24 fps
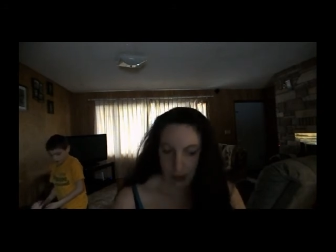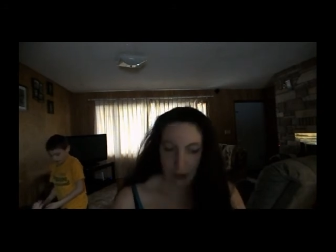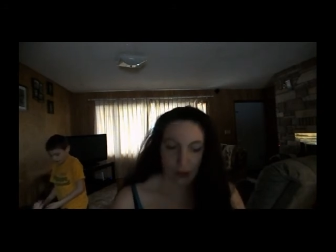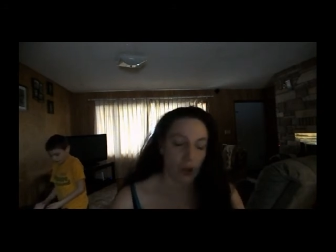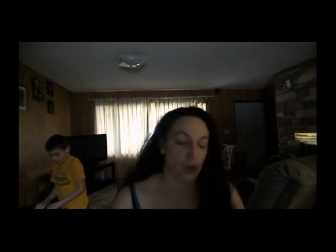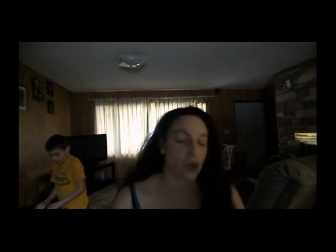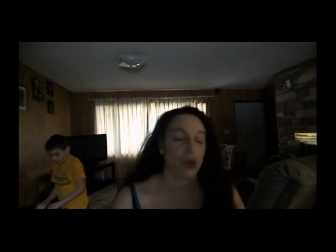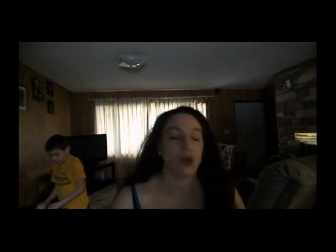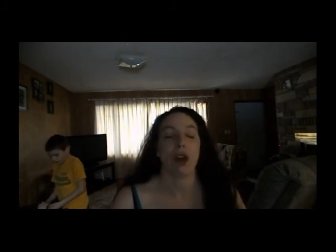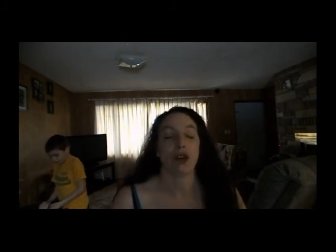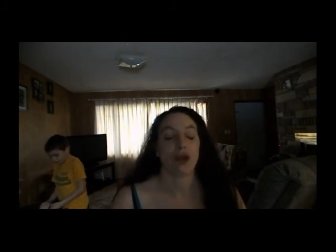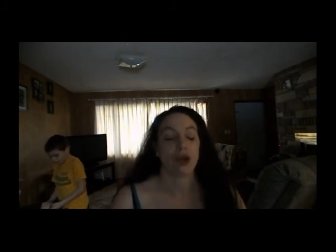
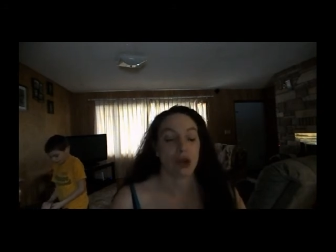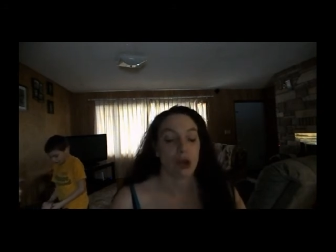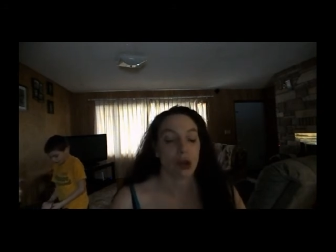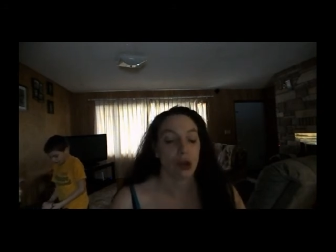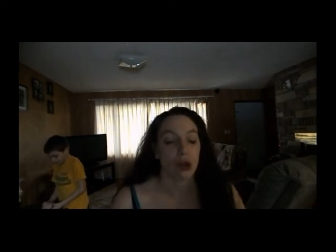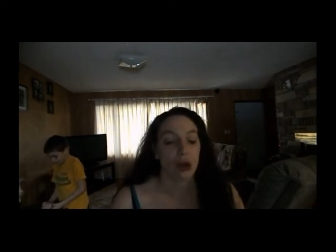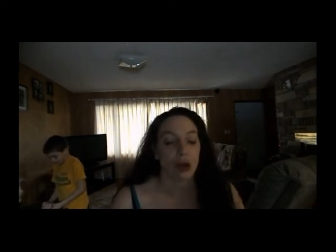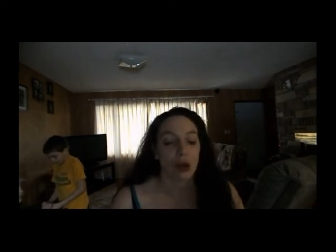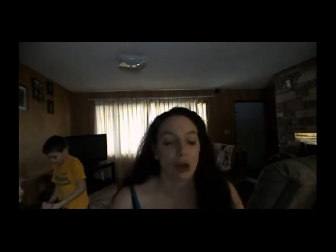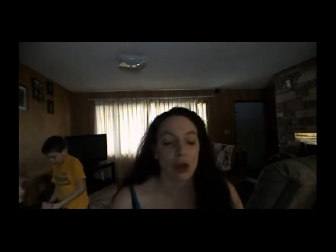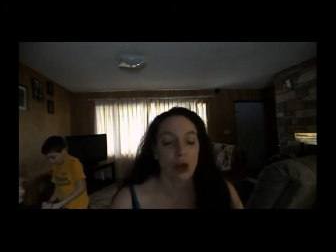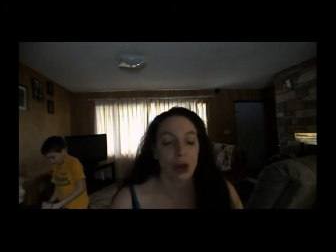
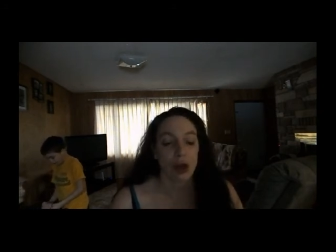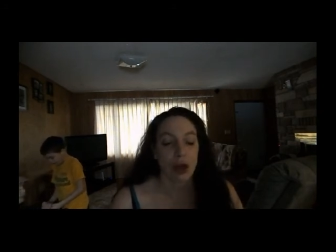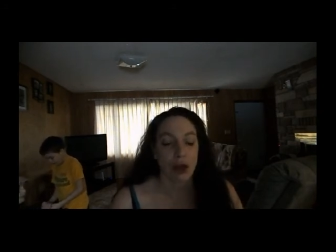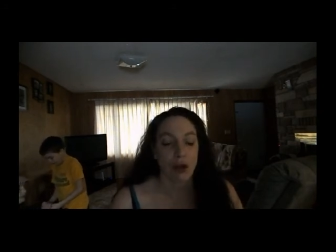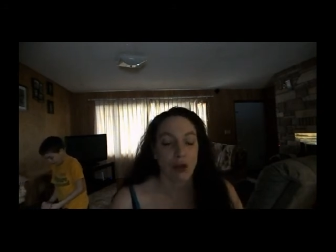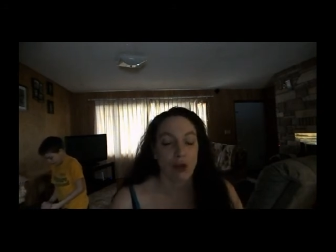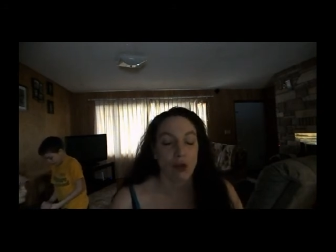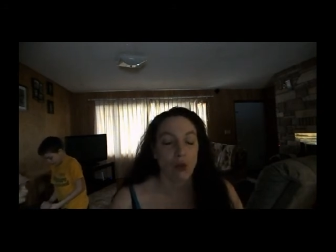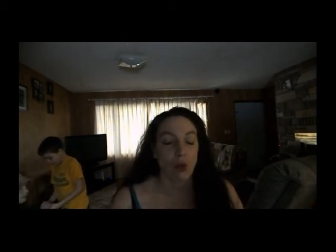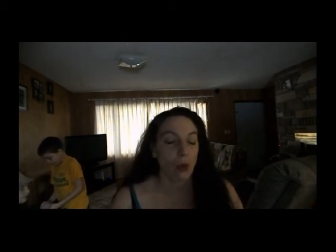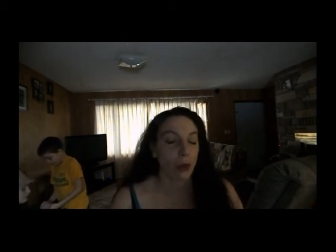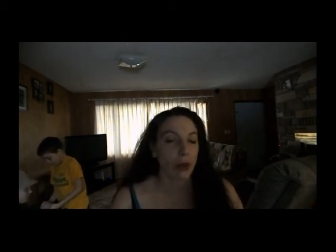structure
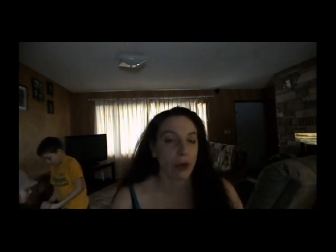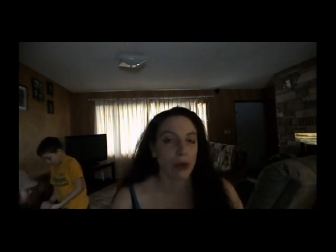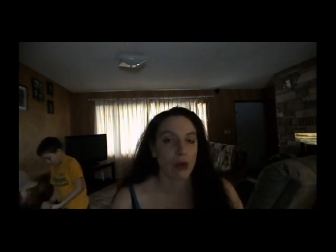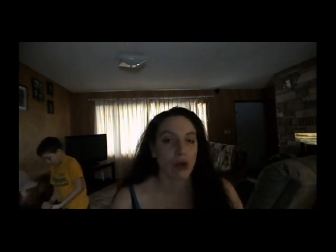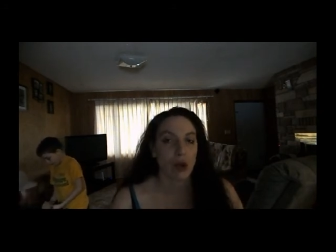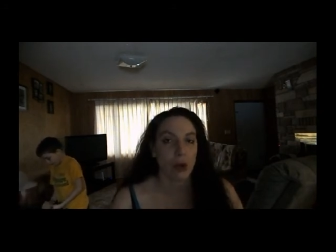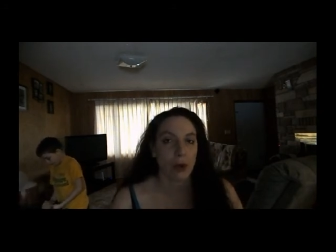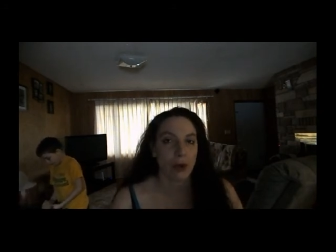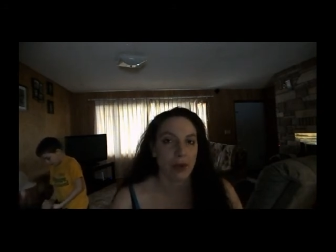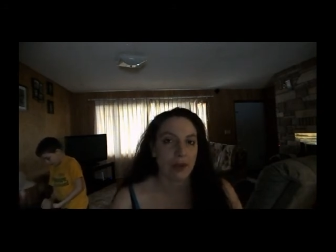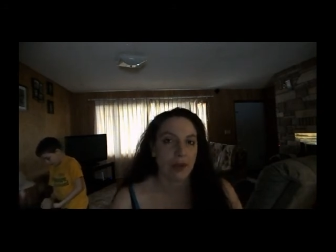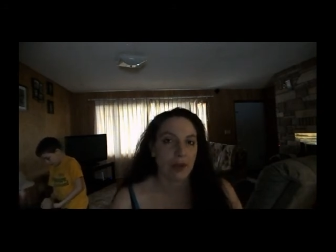and word
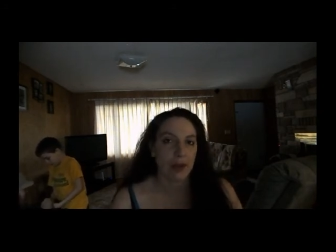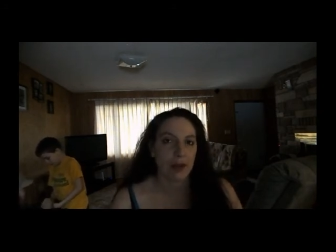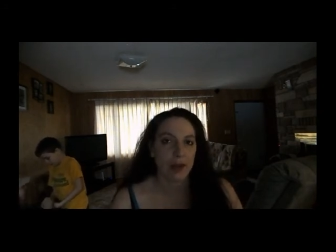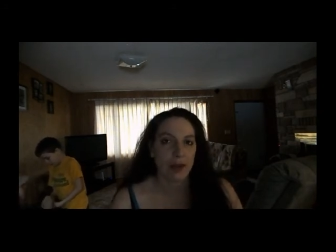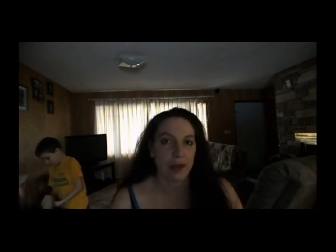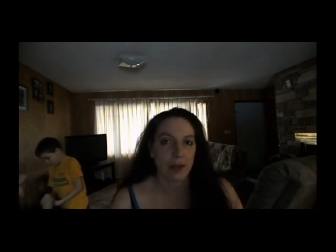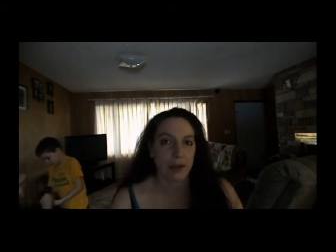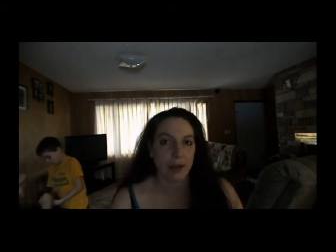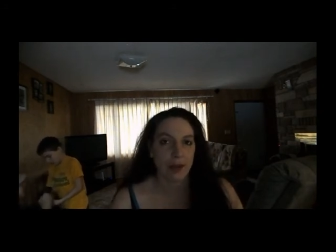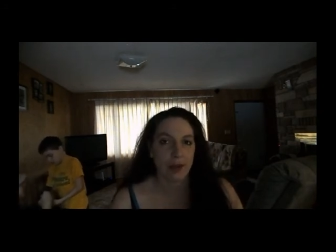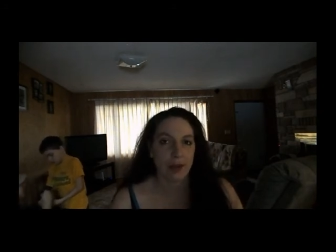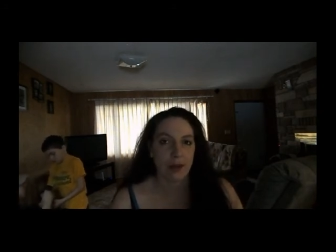
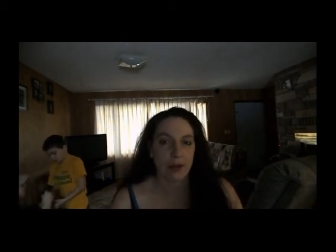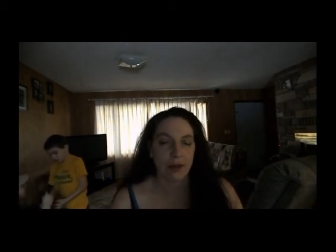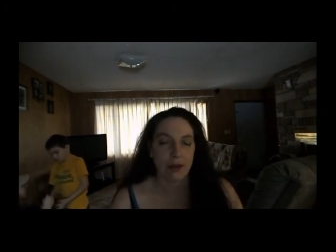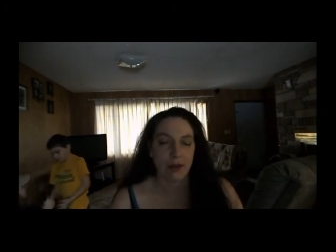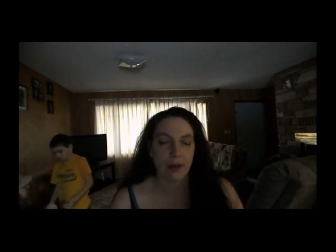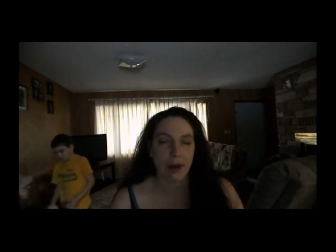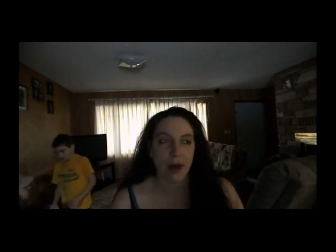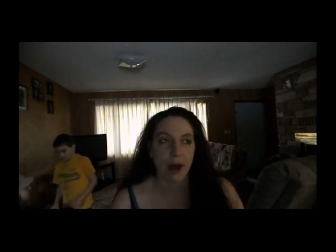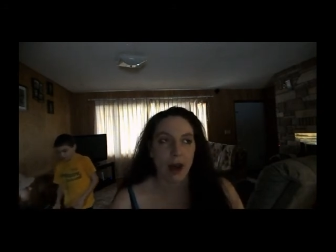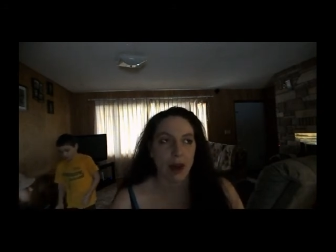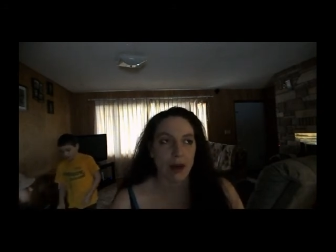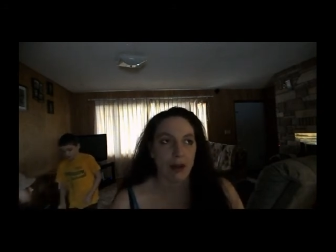
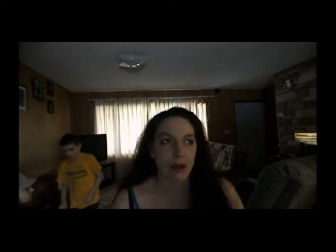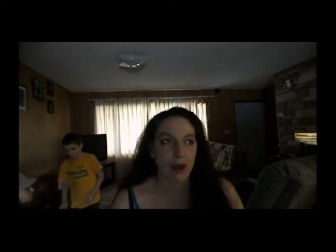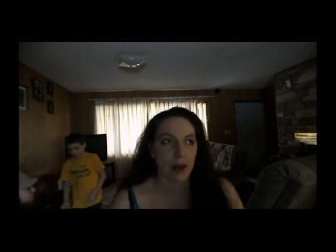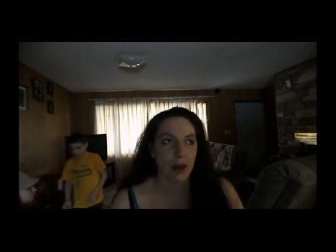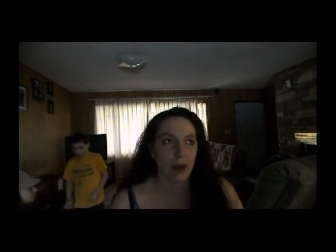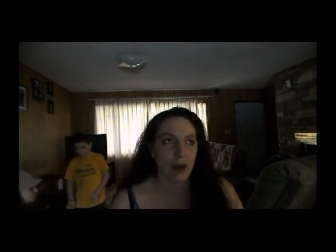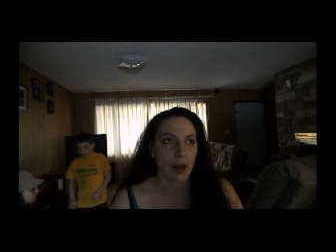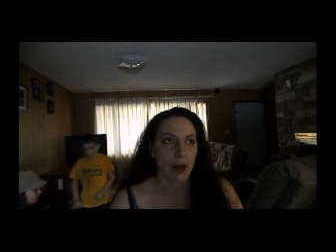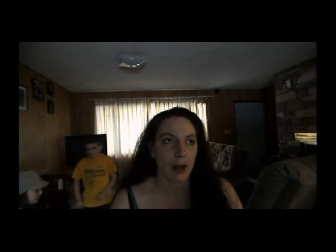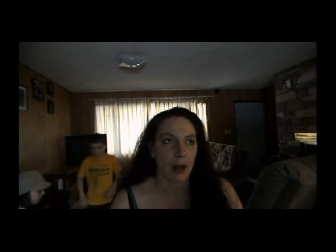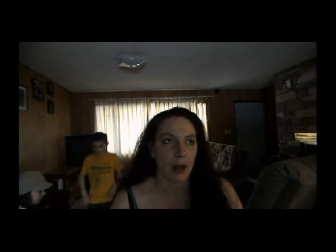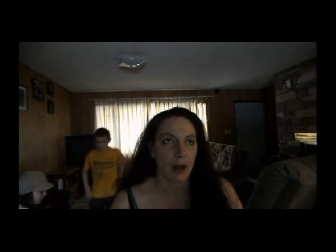choices, and
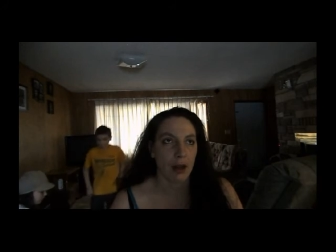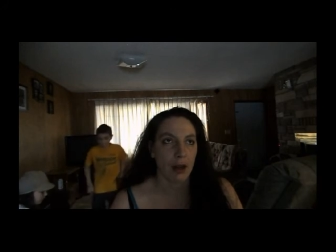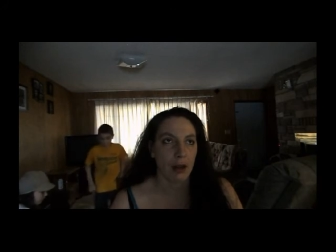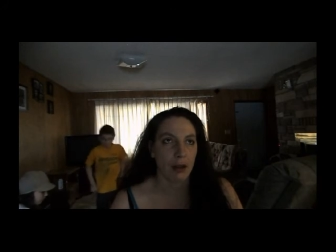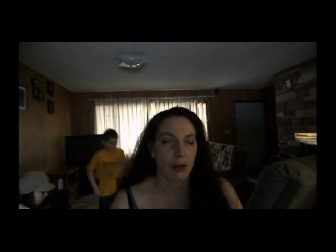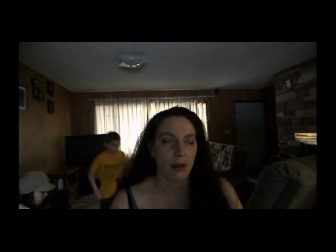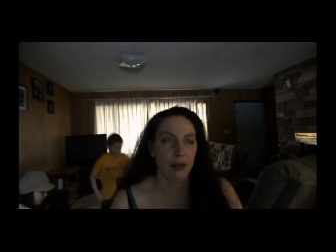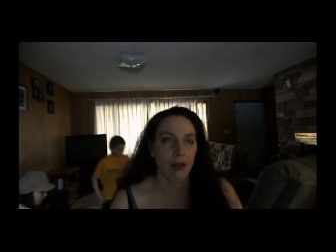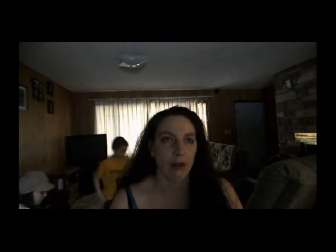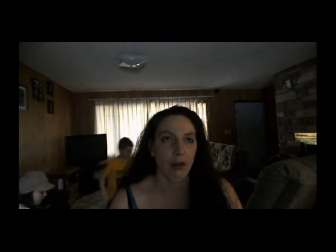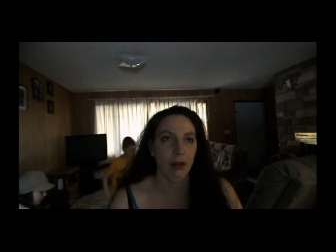then